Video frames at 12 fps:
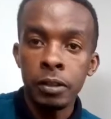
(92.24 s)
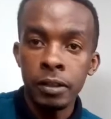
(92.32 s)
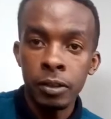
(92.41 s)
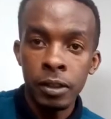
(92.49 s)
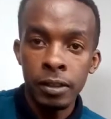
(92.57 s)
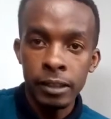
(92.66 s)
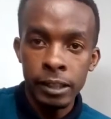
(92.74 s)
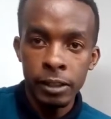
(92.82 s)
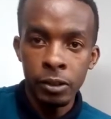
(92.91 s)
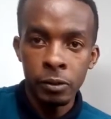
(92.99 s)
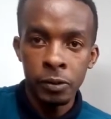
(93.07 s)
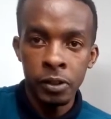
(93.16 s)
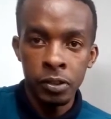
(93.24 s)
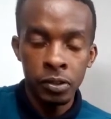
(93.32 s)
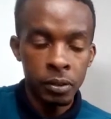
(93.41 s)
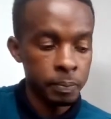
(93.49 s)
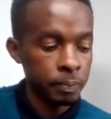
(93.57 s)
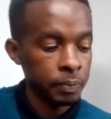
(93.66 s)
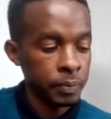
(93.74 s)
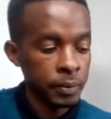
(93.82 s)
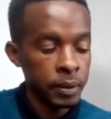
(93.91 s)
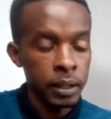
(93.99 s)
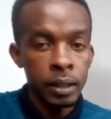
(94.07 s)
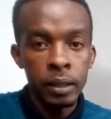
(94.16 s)
song is in the key of C sharp.
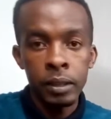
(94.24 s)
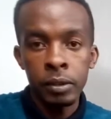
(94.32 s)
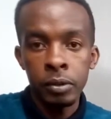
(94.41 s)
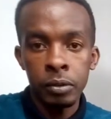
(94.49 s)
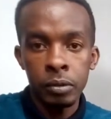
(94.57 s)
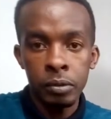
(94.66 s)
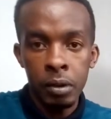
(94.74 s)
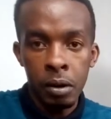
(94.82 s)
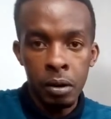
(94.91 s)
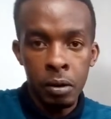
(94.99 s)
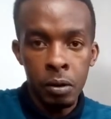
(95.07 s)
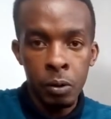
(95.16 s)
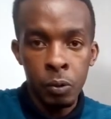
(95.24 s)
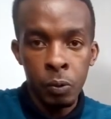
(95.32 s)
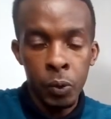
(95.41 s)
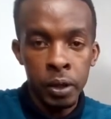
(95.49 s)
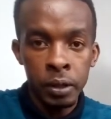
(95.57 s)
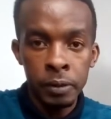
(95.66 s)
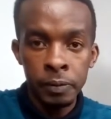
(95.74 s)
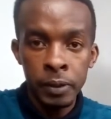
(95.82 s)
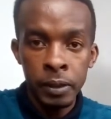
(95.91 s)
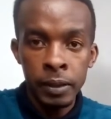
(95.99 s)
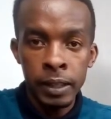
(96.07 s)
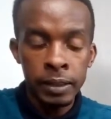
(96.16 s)
Well,
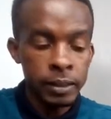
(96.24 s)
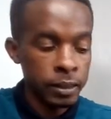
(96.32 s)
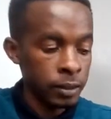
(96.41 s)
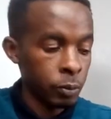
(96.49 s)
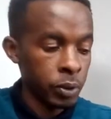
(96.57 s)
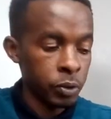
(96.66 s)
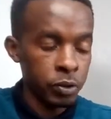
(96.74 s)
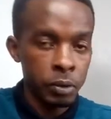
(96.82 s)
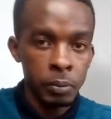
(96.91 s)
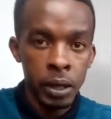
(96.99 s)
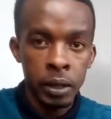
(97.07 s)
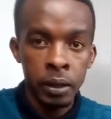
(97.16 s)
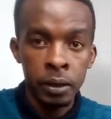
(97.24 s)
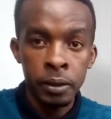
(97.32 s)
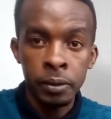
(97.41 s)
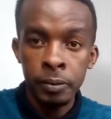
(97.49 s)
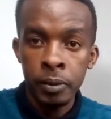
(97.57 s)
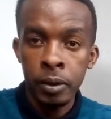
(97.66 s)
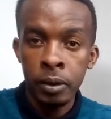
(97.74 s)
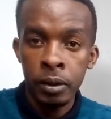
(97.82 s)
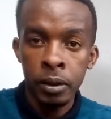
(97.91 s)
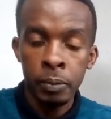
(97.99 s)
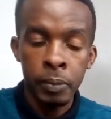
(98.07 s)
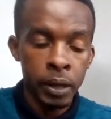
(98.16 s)
in that case, I'll be using my
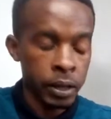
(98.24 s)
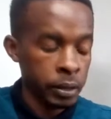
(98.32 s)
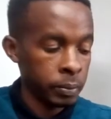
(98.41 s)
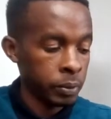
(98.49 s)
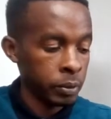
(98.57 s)
my capo.